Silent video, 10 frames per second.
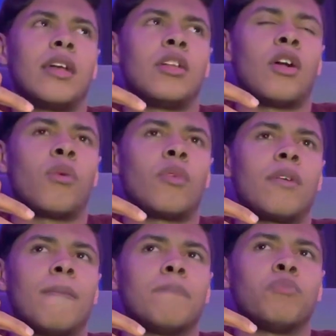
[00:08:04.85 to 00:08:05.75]
you know,
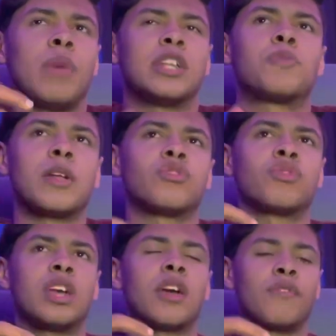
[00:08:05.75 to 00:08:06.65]
made Spencer
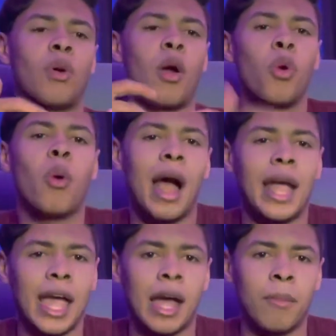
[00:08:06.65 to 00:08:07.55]
think of, you know, who I
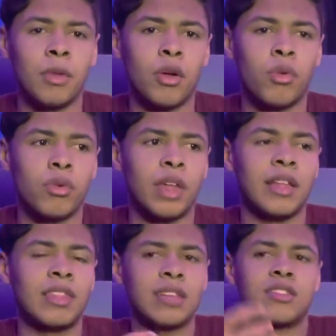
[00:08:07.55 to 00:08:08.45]
am, you know,
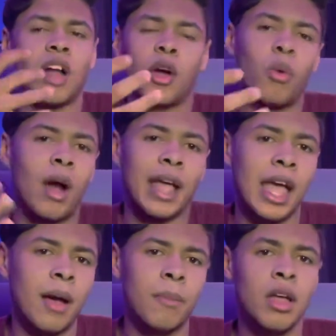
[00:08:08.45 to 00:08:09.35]
like, that's not who I
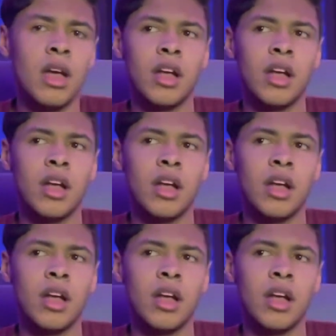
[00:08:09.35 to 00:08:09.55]
am,